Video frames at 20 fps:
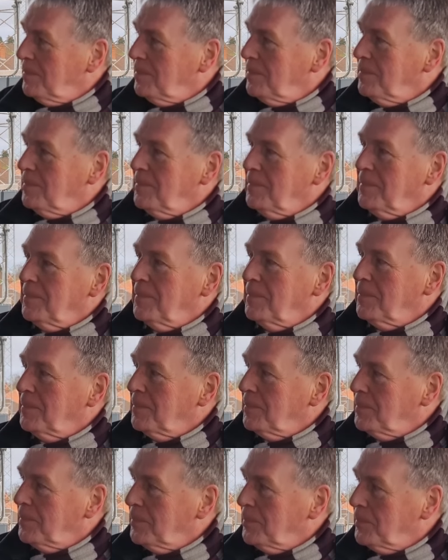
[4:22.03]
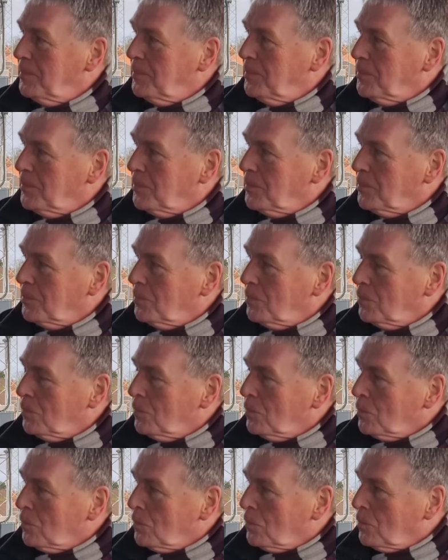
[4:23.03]

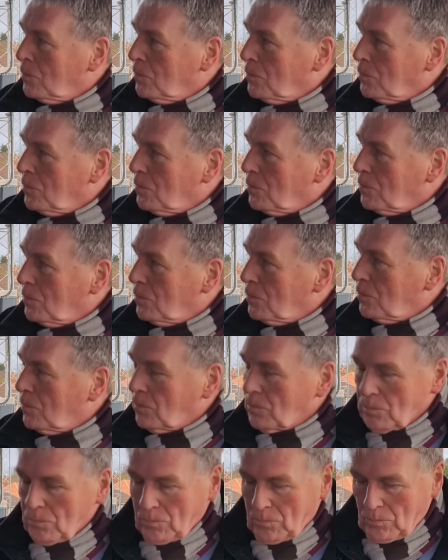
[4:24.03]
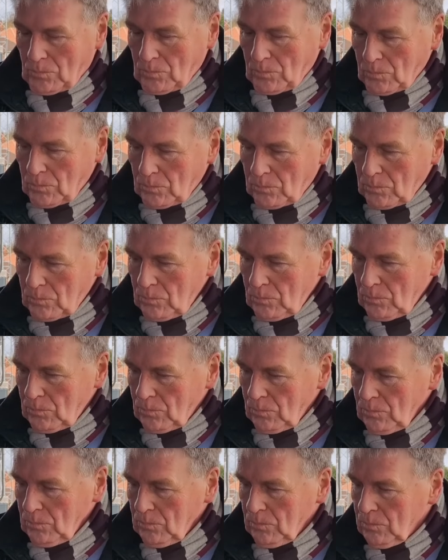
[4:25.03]

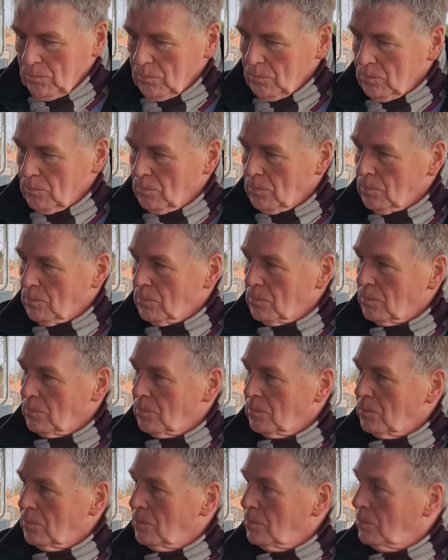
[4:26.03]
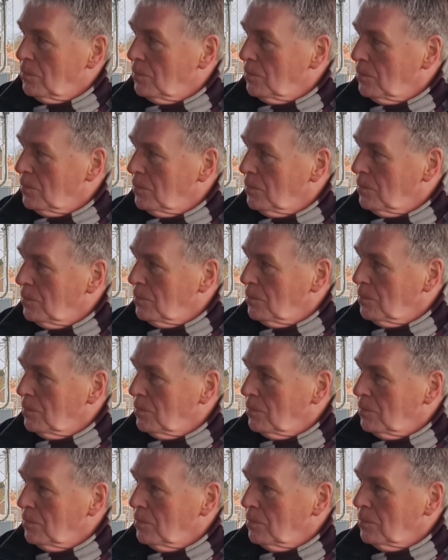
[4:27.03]

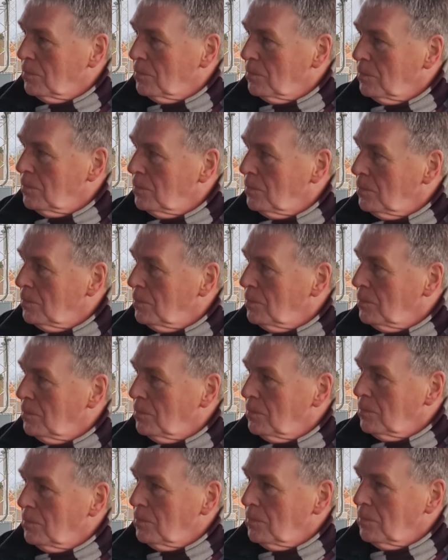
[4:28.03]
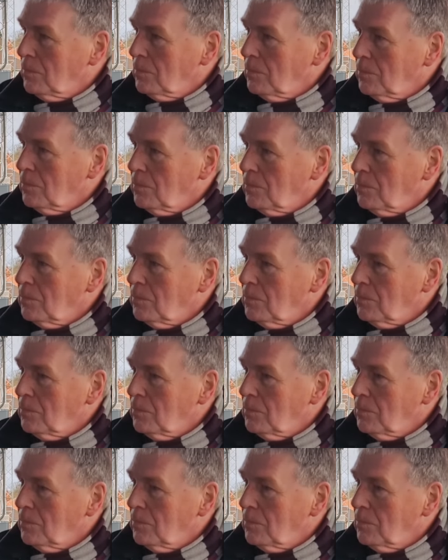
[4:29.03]
This person isn't speaking.